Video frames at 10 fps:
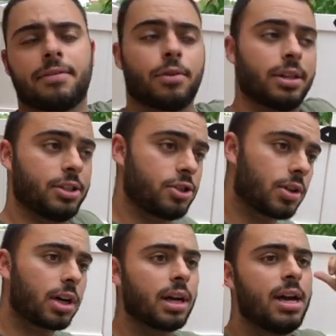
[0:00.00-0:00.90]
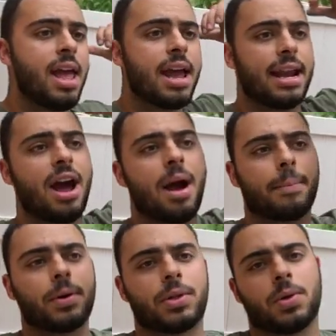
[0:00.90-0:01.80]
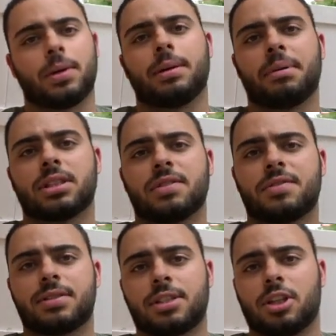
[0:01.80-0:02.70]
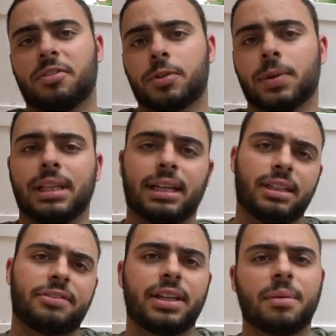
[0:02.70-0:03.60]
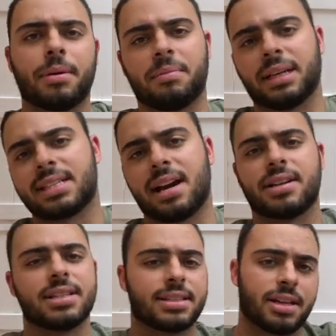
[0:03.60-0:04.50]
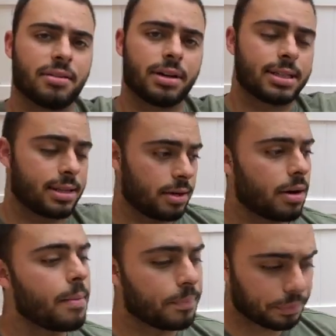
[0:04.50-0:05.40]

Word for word: this truck, and now I'm doing a bunch of stuff to it, like lifting it, putting big tires, etc, etc.